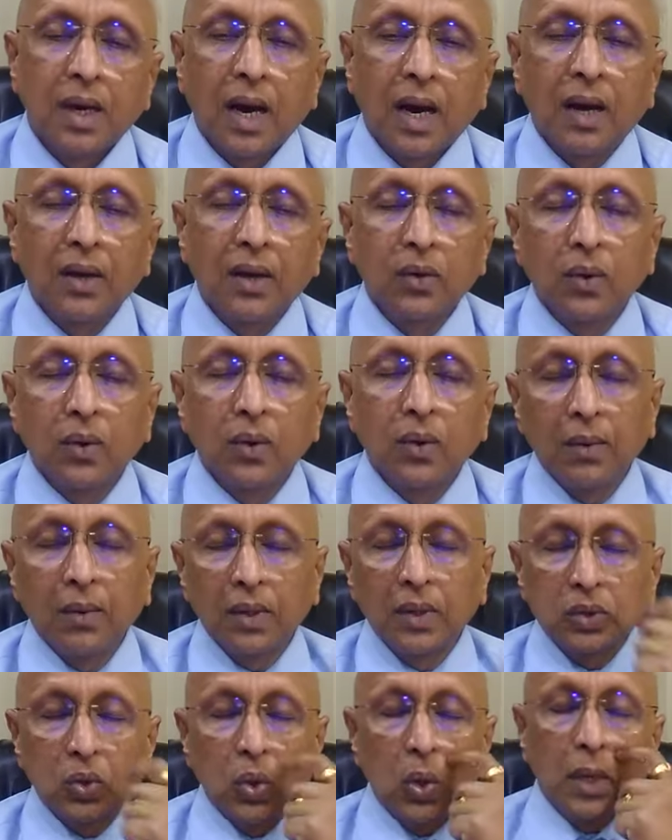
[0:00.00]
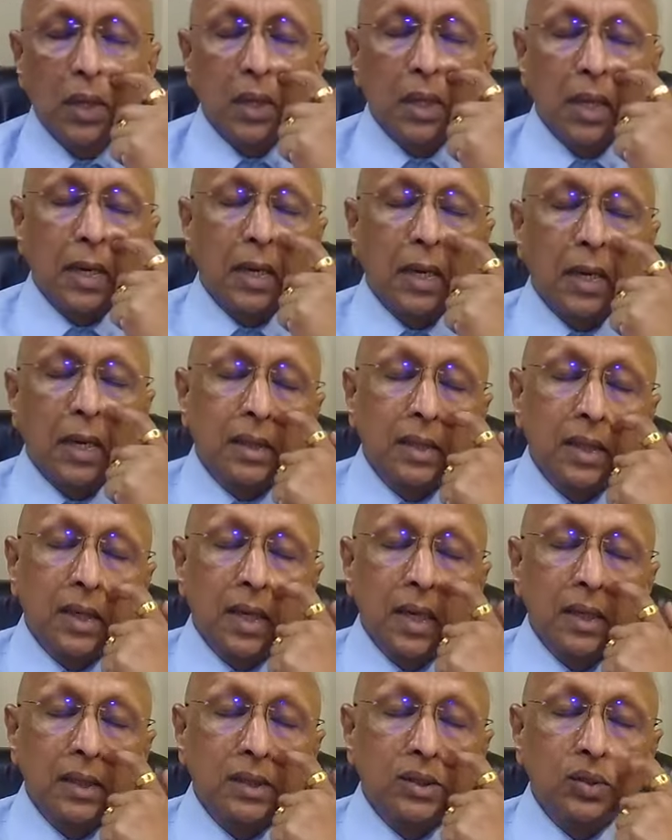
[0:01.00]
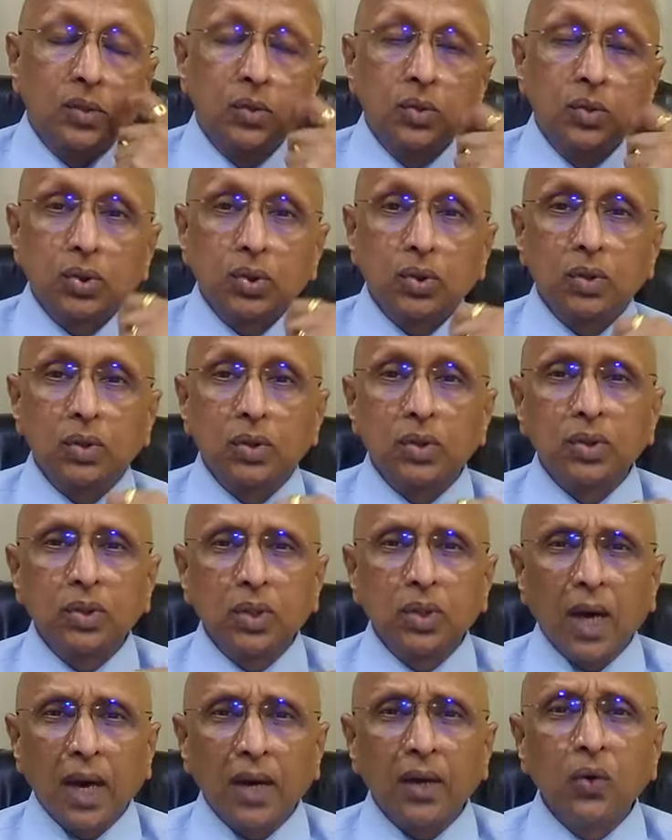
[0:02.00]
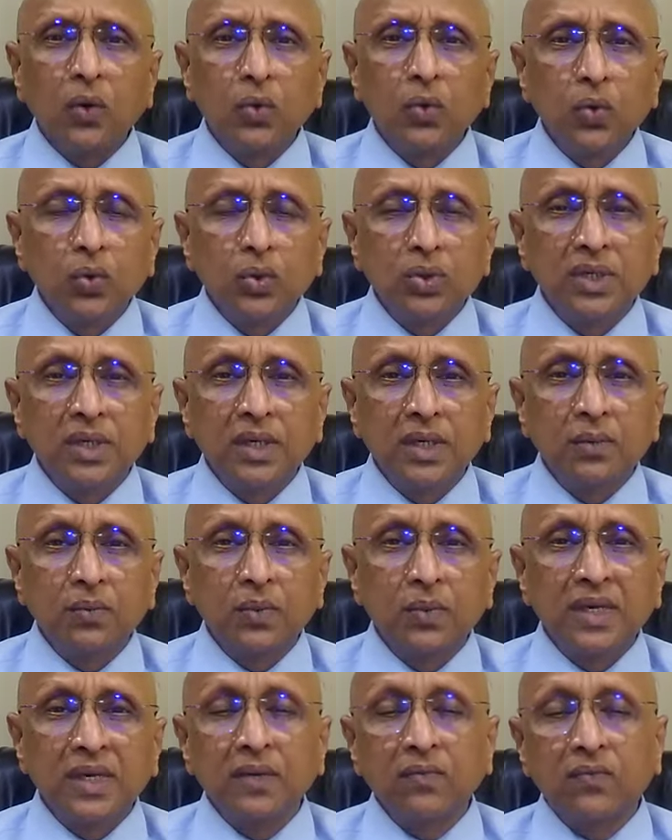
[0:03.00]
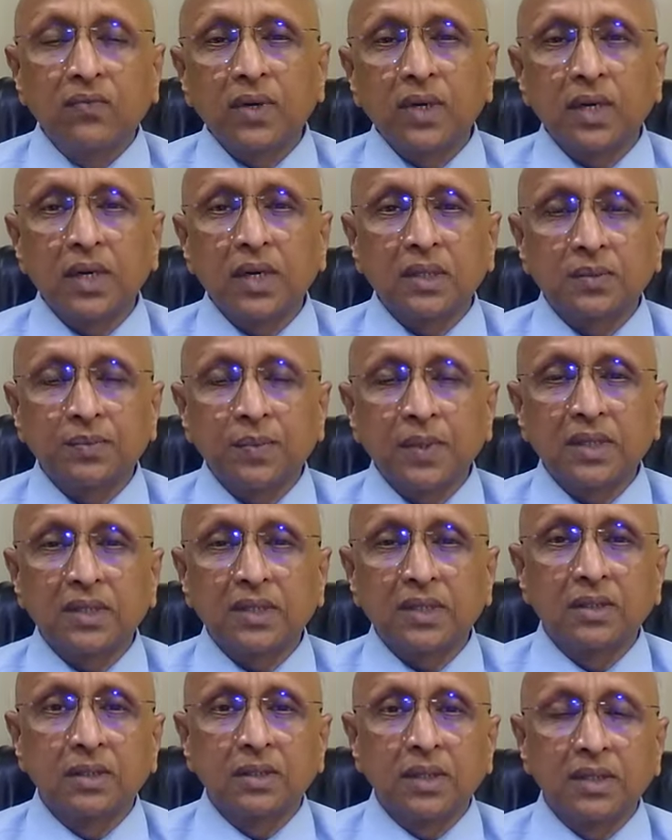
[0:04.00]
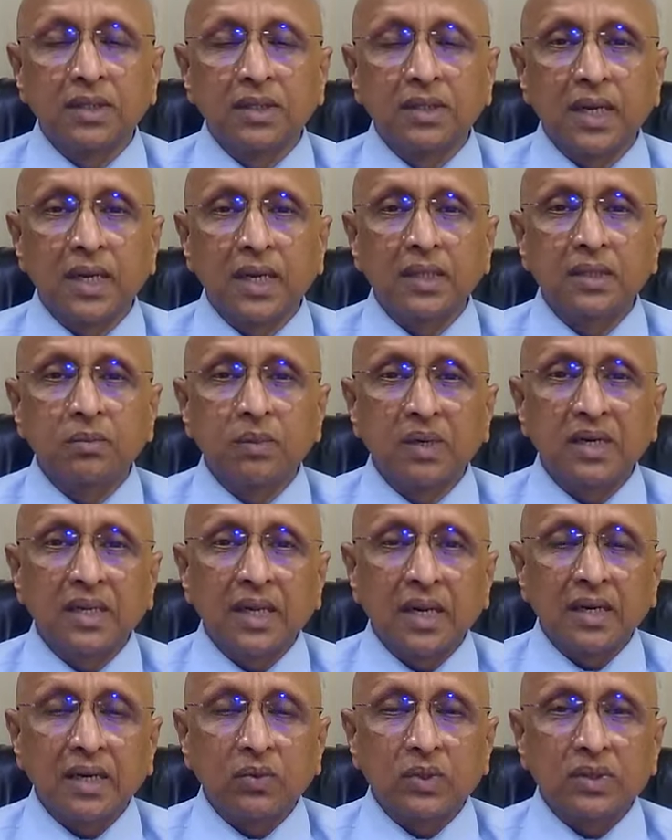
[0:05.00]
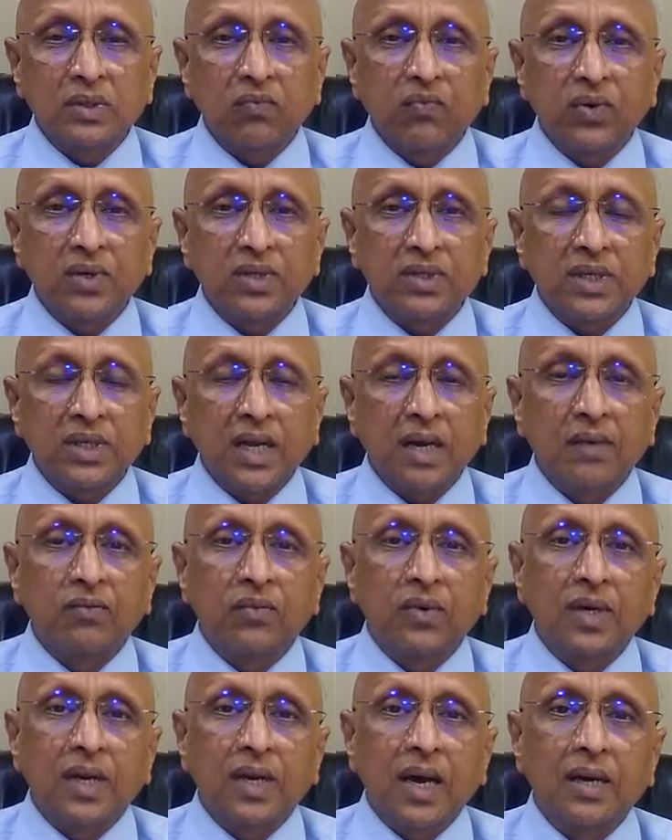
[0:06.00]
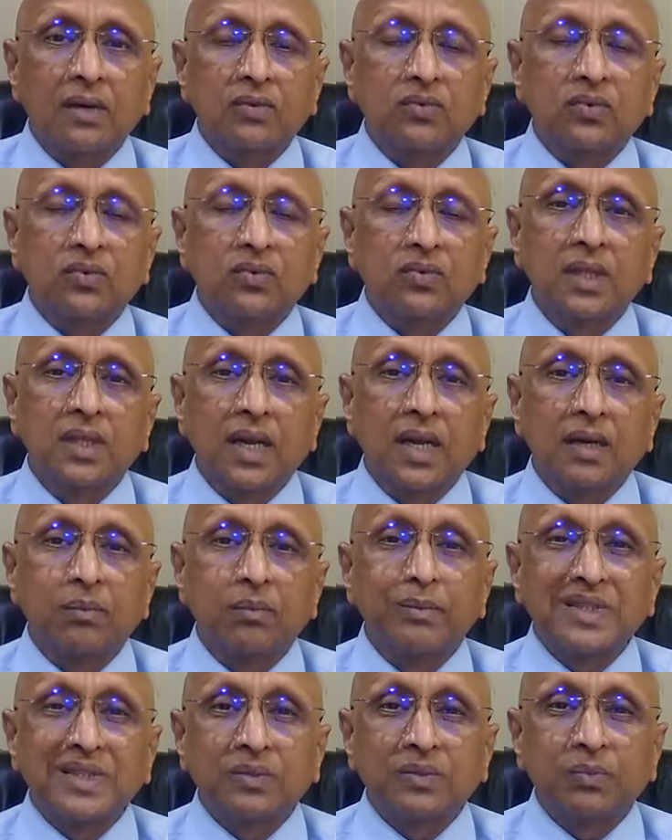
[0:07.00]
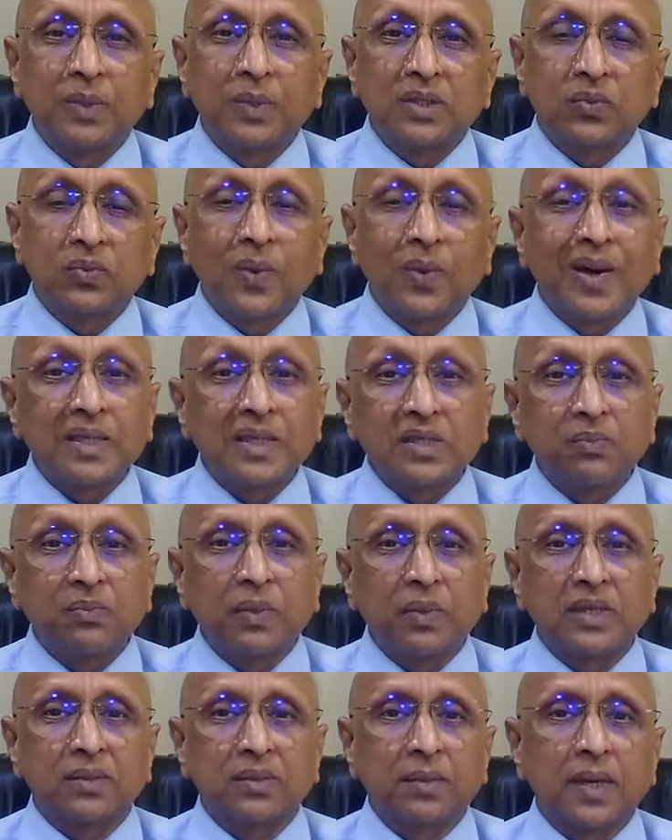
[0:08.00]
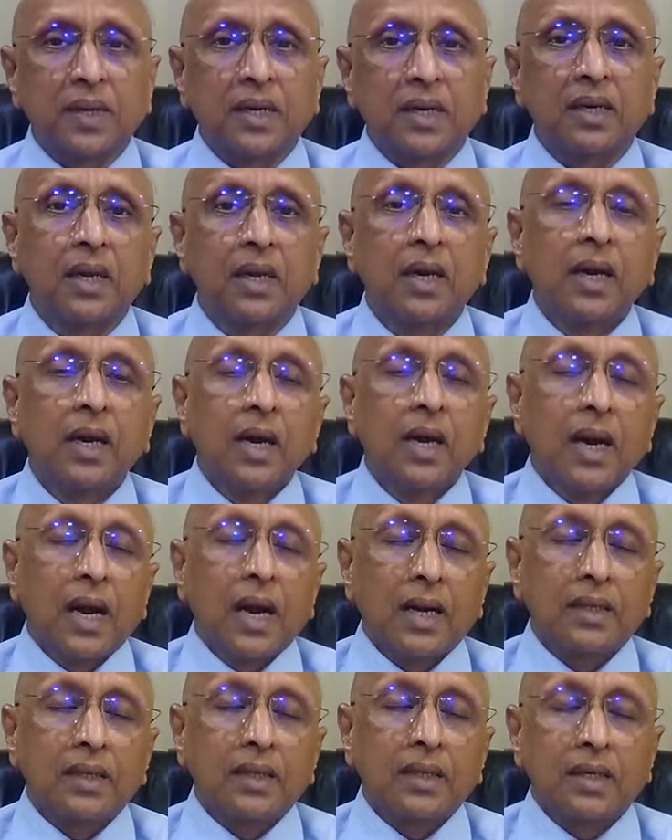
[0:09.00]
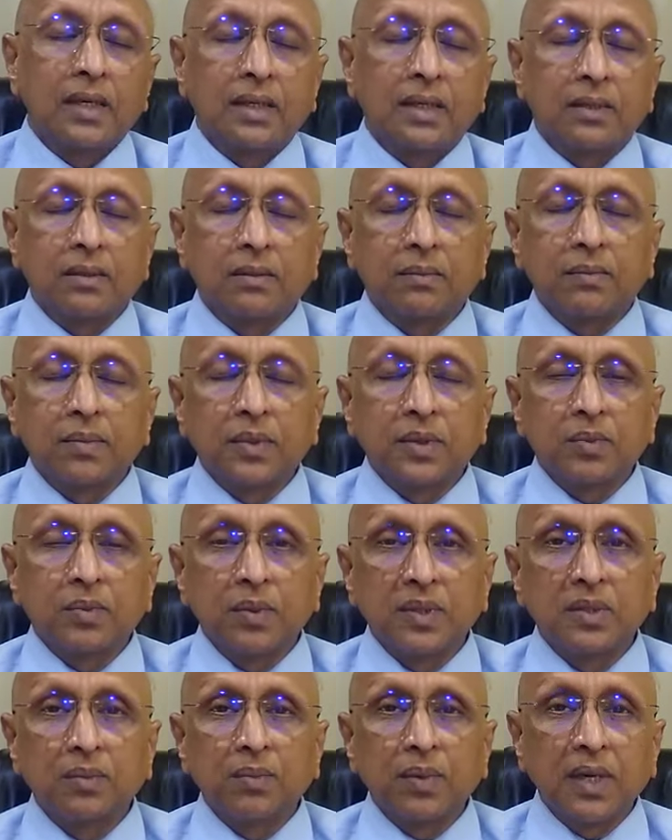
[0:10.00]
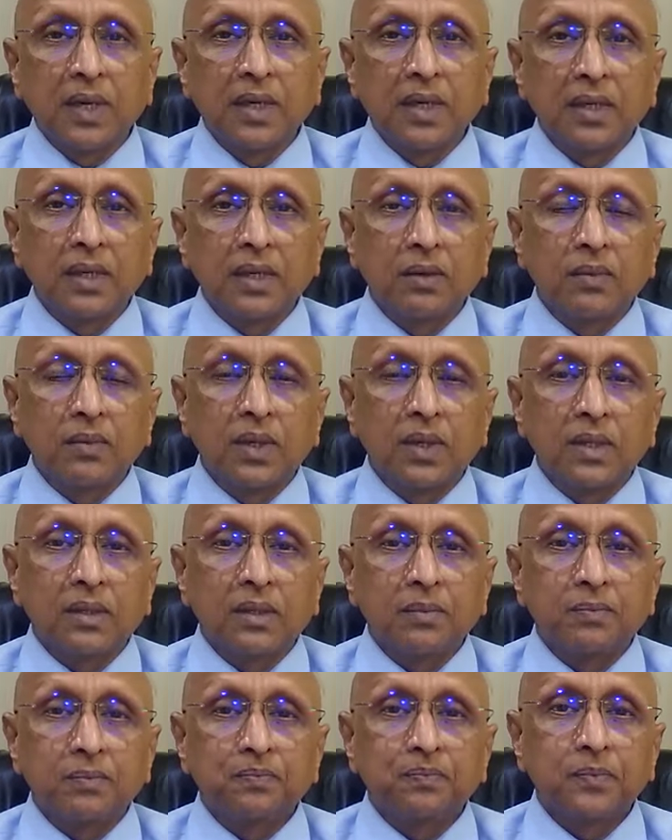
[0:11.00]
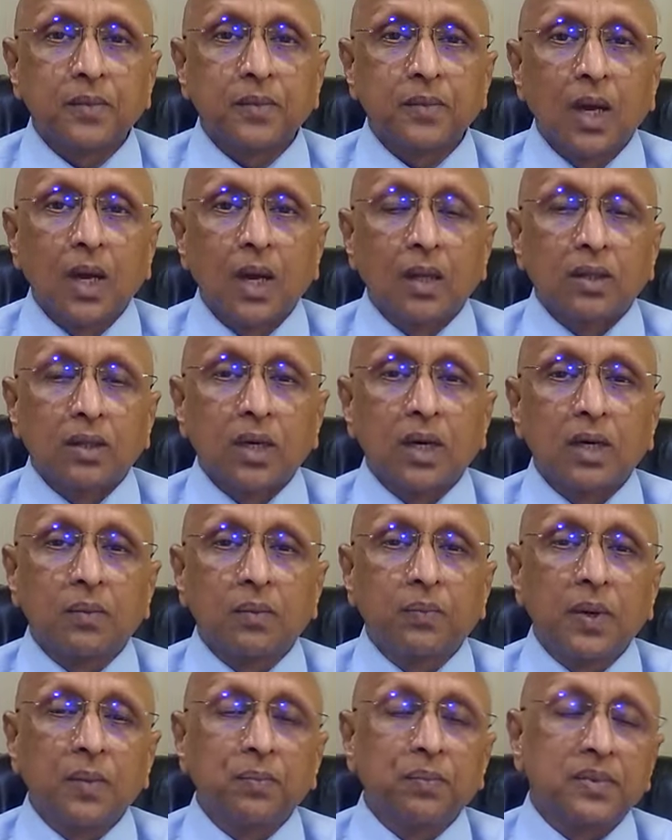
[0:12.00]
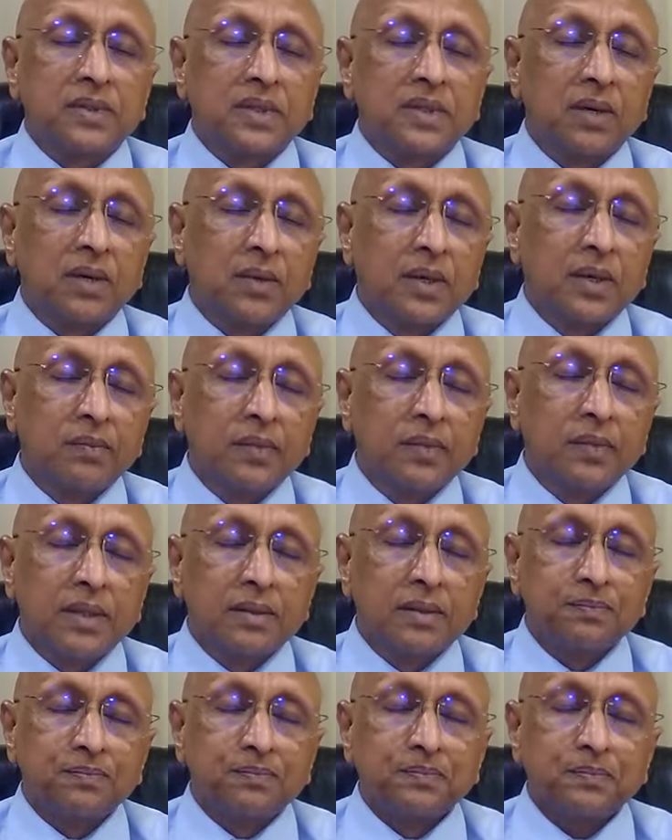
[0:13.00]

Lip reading: I was knowing that Digitalis I have used it with different aspects in Digitalis, but that was the first time where I have seen that missed beats very specific at that specific interval, 3rd, 5th, 7th beat.